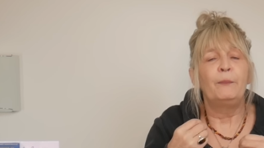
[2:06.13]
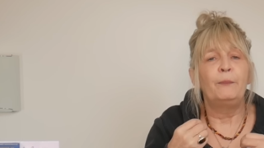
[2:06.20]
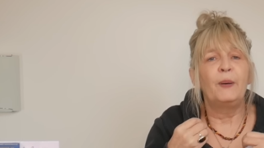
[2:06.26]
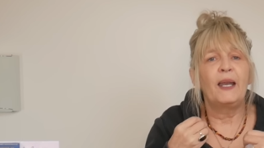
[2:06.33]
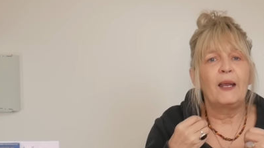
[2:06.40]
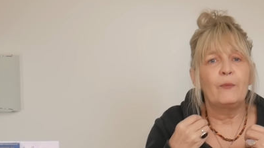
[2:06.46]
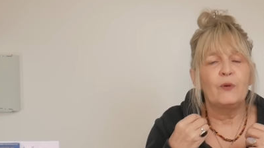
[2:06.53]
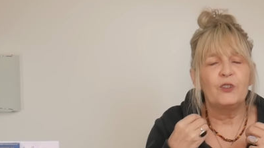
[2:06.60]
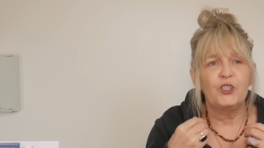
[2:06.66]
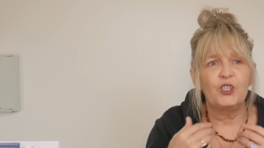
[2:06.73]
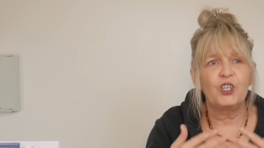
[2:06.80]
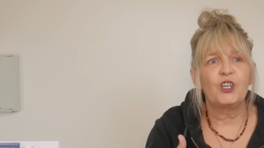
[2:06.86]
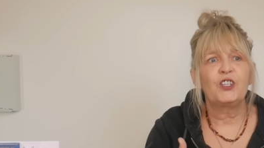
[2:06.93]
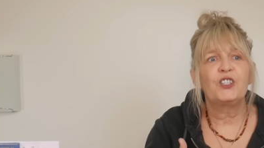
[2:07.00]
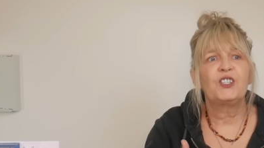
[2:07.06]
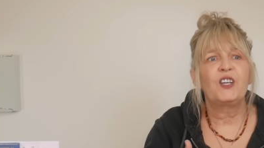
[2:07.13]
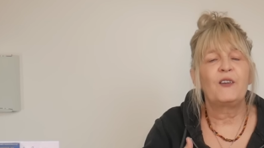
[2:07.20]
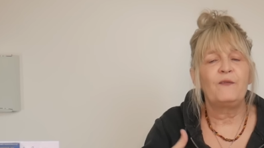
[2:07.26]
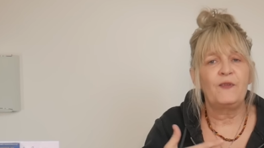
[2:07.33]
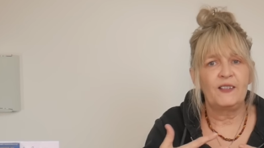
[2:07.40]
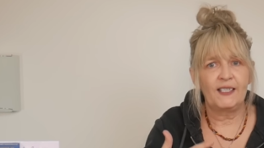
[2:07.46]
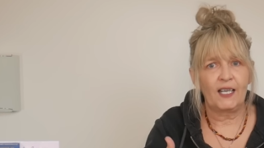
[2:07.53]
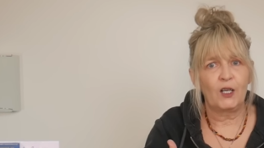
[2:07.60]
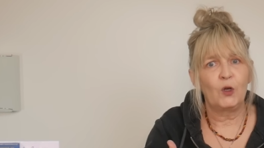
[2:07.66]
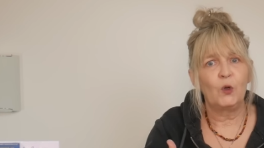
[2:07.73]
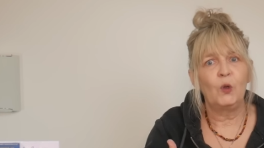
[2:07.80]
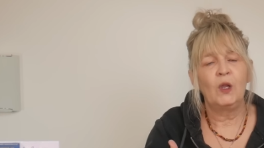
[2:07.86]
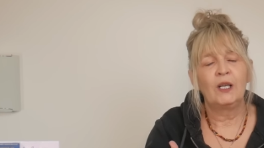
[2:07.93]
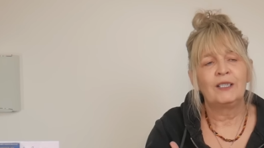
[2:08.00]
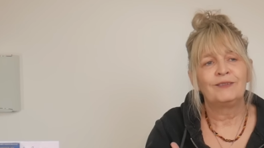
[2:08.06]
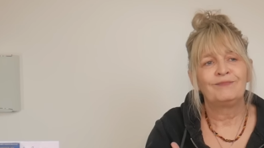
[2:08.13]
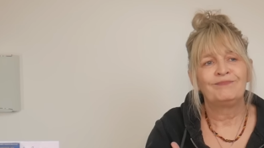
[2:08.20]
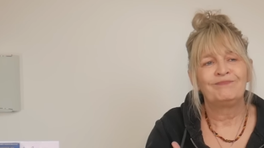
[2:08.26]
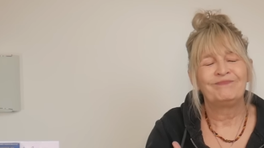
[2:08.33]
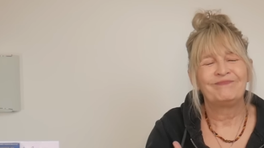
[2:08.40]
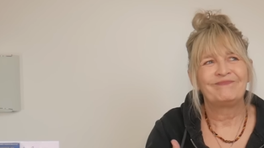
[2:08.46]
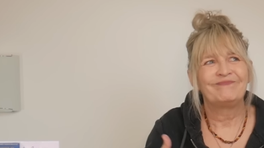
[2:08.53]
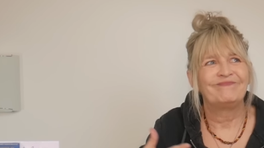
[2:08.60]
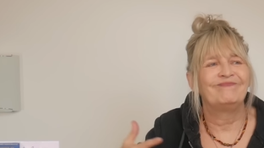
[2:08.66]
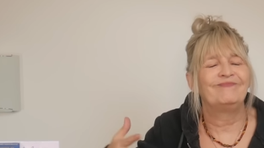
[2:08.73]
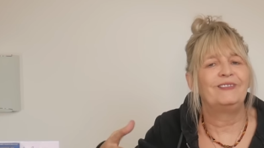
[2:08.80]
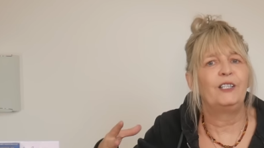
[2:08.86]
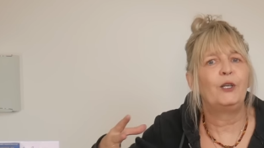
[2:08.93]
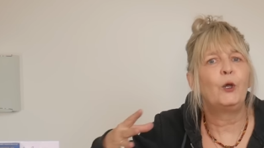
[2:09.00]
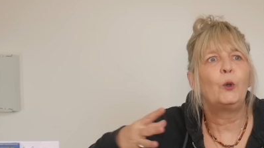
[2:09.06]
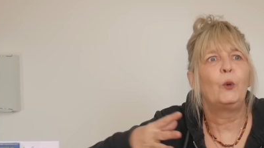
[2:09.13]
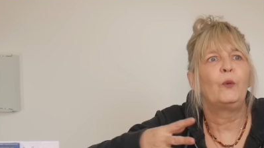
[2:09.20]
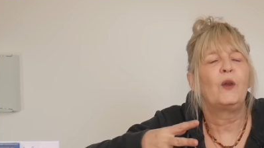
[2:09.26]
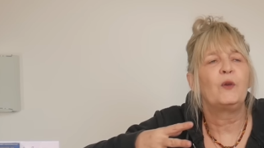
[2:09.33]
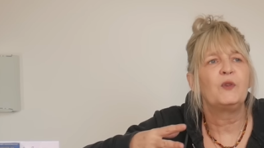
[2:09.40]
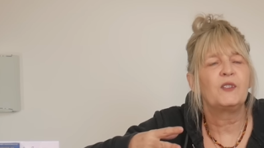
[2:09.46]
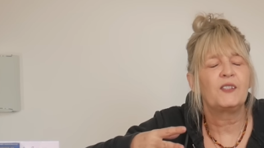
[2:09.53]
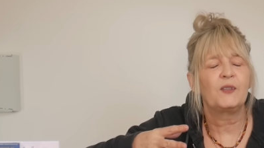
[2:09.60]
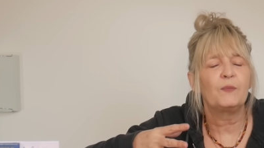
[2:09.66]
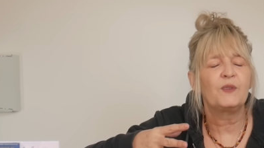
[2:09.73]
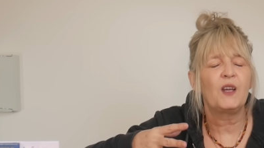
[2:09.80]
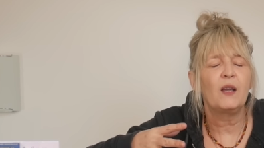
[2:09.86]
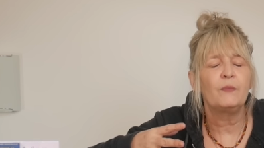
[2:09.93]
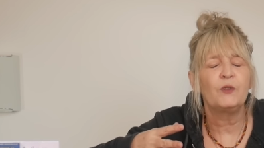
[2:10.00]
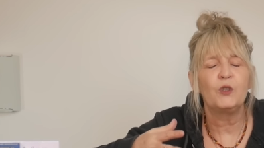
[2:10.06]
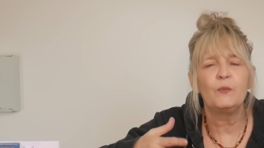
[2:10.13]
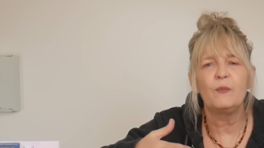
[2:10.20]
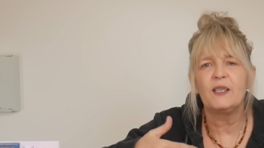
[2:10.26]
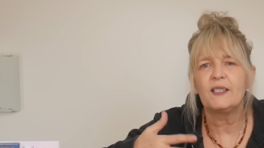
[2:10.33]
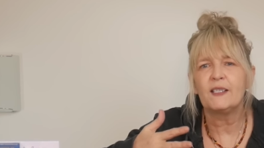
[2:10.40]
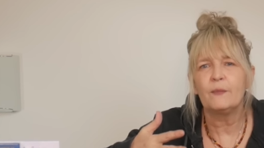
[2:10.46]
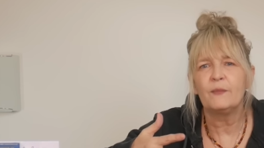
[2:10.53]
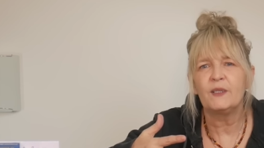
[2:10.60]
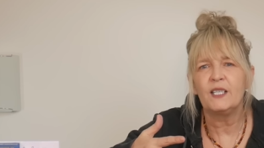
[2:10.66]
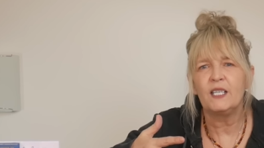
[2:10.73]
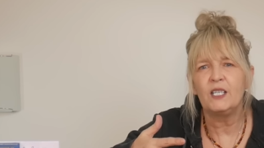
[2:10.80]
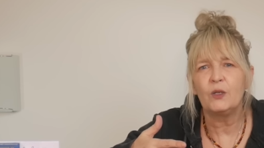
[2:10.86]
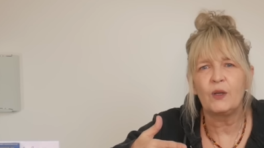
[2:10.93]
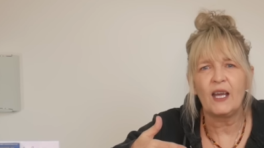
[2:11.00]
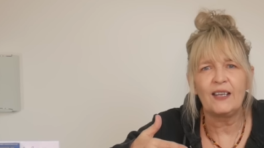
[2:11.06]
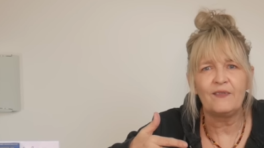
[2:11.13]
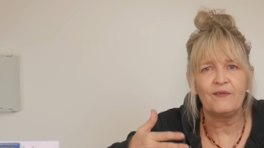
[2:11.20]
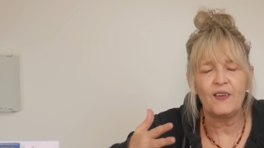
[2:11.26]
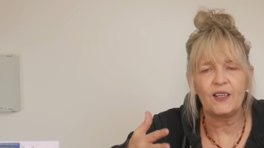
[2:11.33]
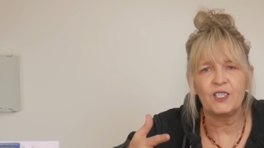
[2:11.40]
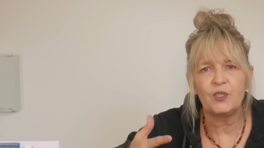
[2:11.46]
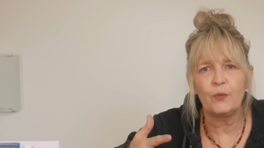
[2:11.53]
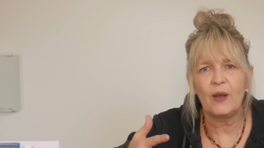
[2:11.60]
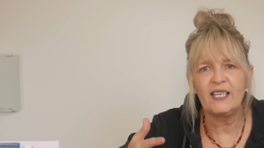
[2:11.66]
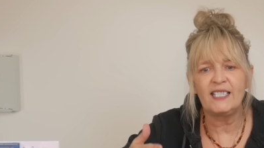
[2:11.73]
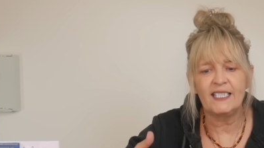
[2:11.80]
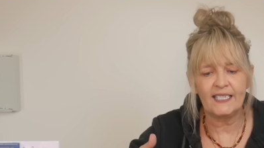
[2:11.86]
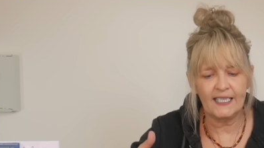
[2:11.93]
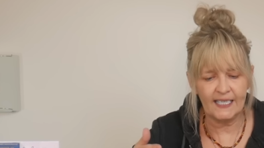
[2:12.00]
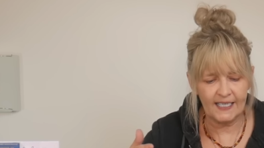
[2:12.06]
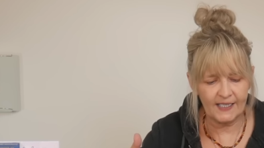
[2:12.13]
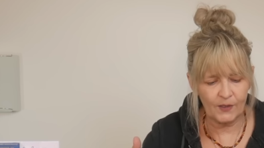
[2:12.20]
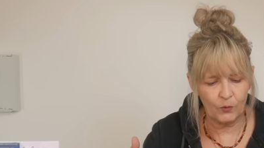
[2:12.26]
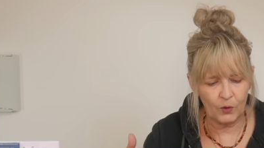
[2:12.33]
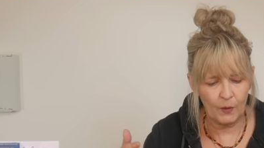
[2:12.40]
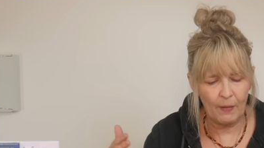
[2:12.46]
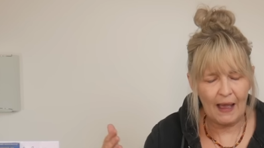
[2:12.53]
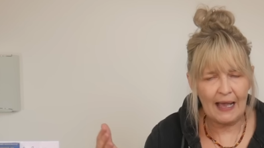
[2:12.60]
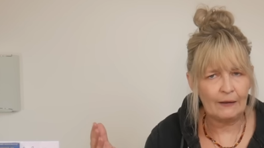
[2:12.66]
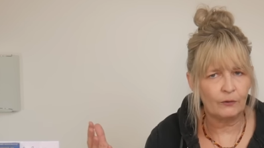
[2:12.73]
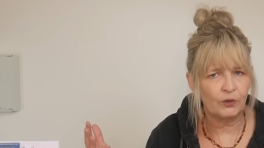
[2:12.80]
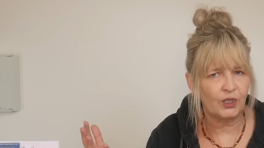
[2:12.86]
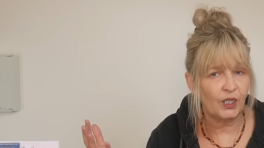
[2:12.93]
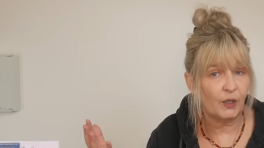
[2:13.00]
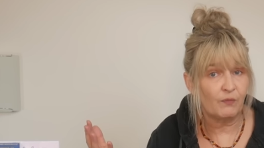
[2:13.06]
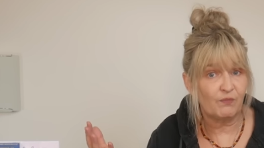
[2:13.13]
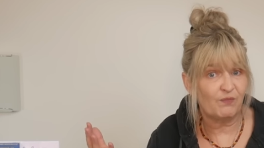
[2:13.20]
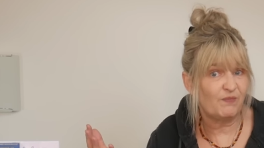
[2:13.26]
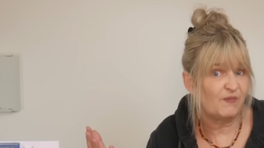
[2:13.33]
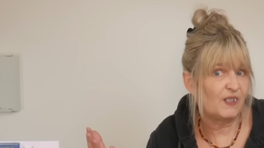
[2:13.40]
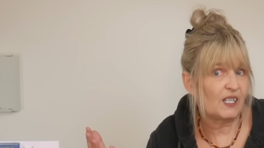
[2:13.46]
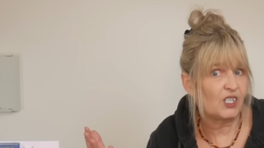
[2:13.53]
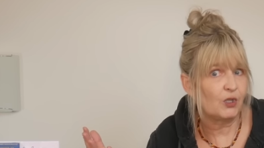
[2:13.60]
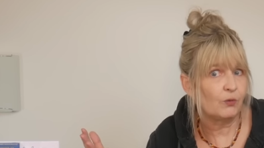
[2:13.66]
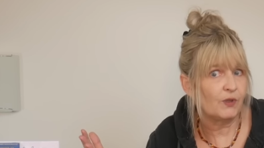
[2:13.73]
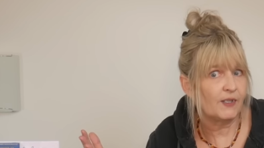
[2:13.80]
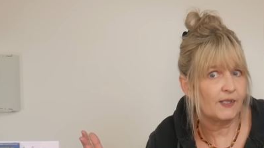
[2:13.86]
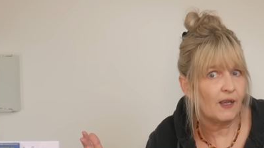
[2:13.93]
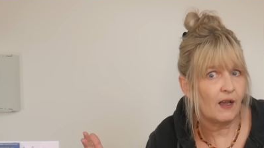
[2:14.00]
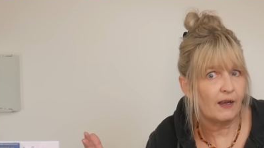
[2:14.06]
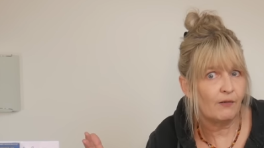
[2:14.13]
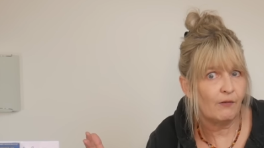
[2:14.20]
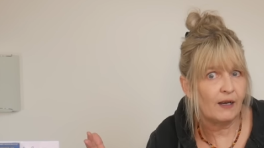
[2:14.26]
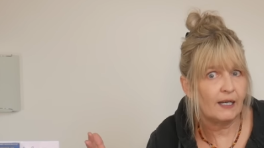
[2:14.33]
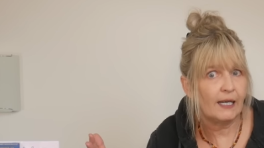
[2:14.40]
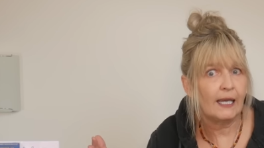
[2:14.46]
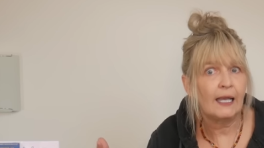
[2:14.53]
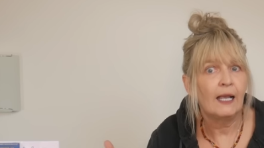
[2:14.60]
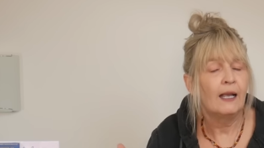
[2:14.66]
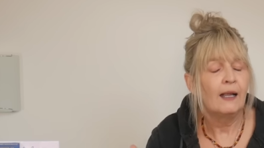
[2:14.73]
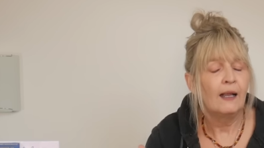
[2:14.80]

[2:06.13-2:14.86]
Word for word: But it was just a physical. You know, those sometimes you meet somebody, you get infatuated, and it's all about, you know, sexual desire, really.